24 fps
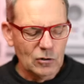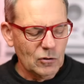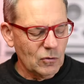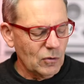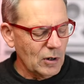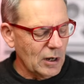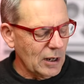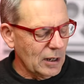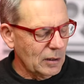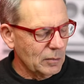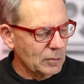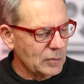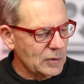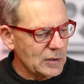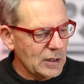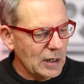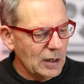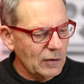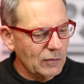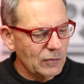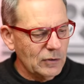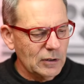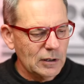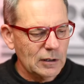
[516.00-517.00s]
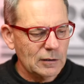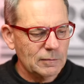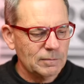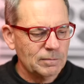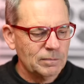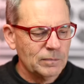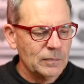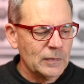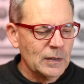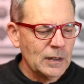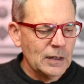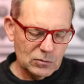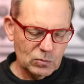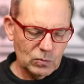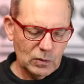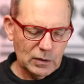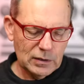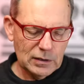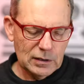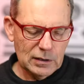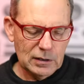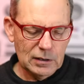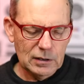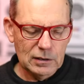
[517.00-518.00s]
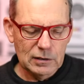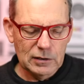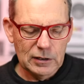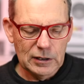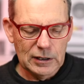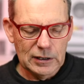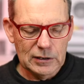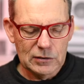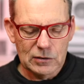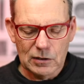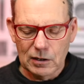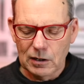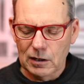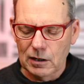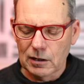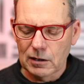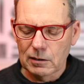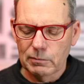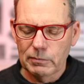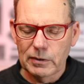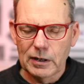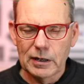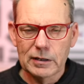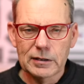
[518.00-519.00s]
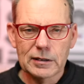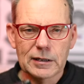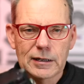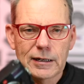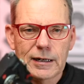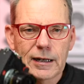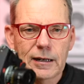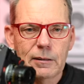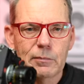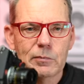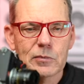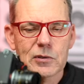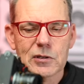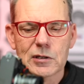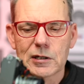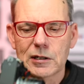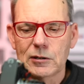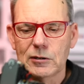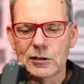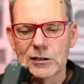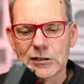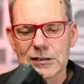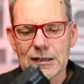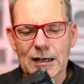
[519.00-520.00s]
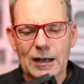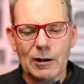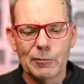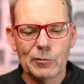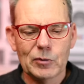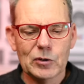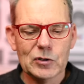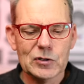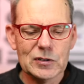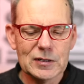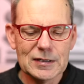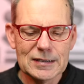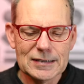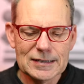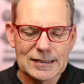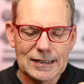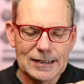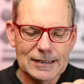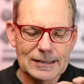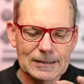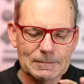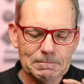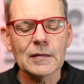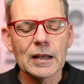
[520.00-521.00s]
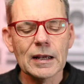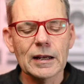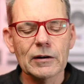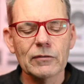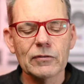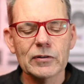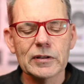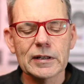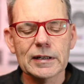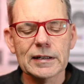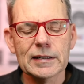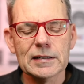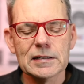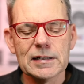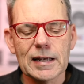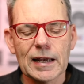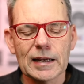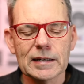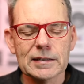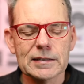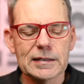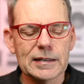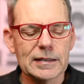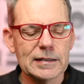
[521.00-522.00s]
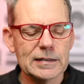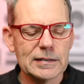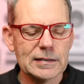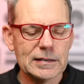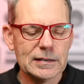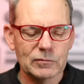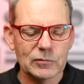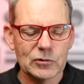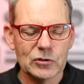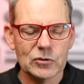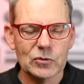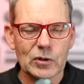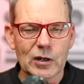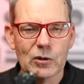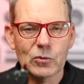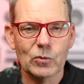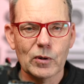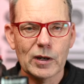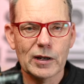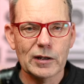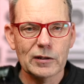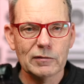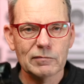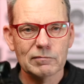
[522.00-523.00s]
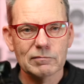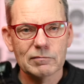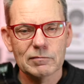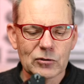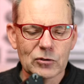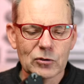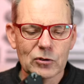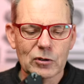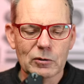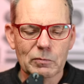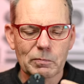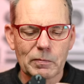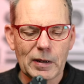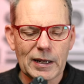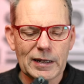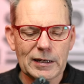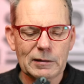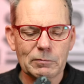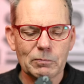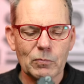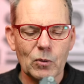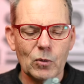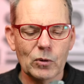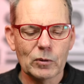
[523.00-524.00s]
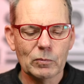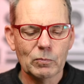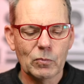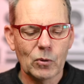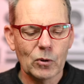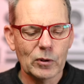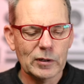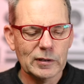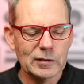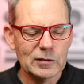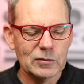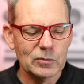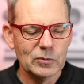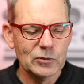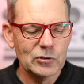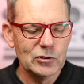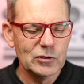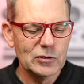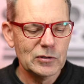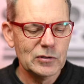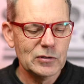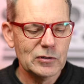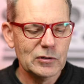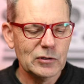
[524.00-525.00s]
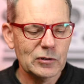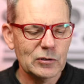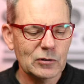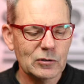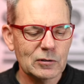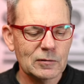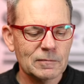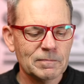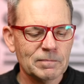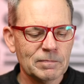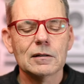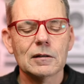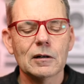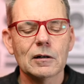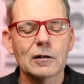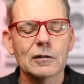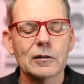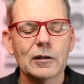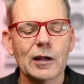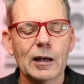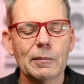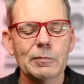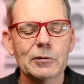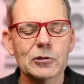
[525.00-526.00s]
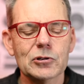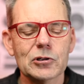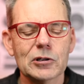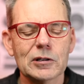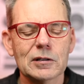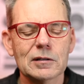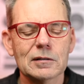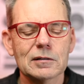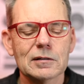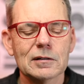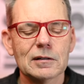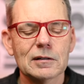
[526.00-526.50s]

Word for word: grams heavier. One of the things I like about the M series cameras is that everything is accessed straight away to the main important points, which is your uh, your aperture,